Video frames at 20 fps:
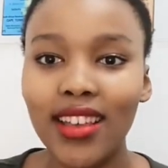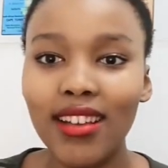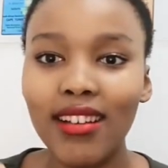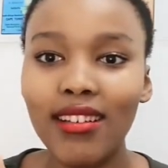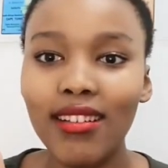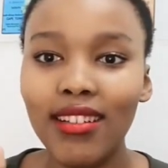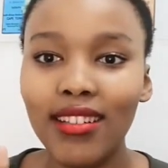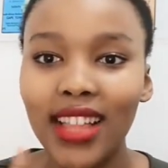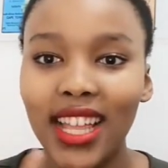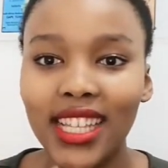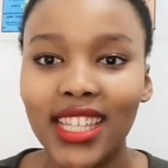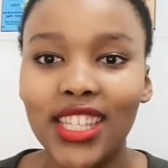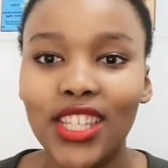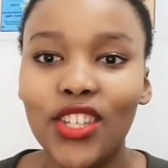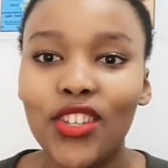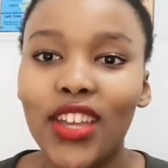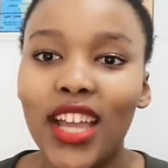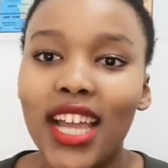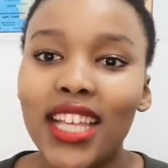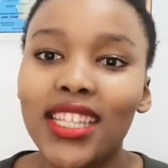Oh, I'll see
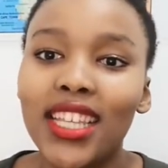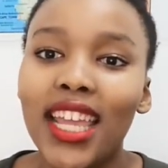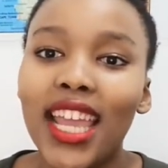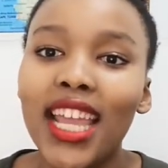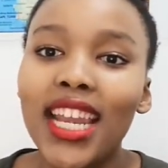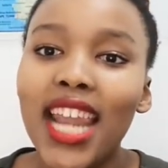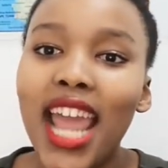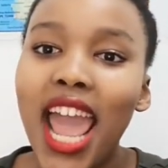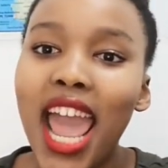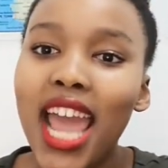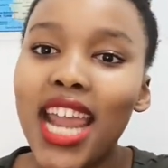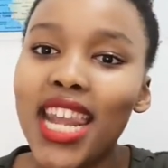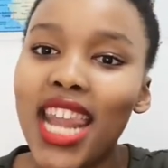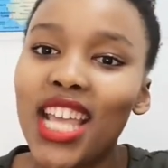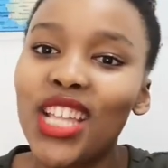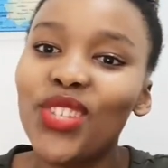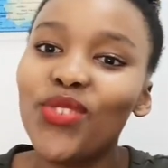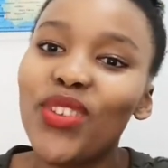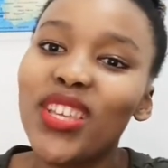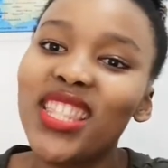you guys again
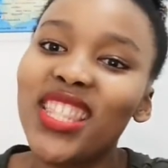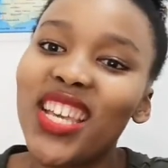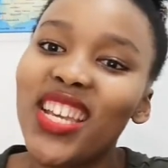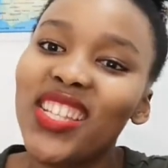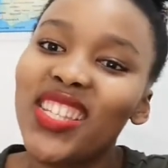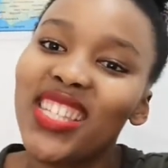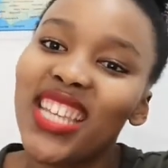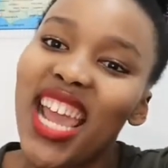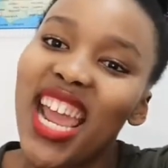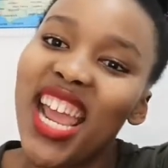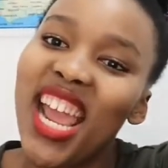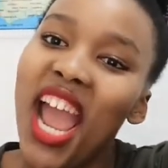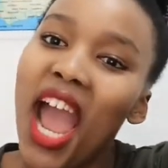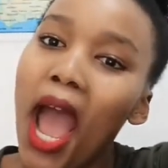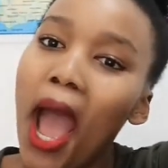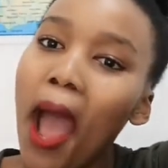next week, Thursday.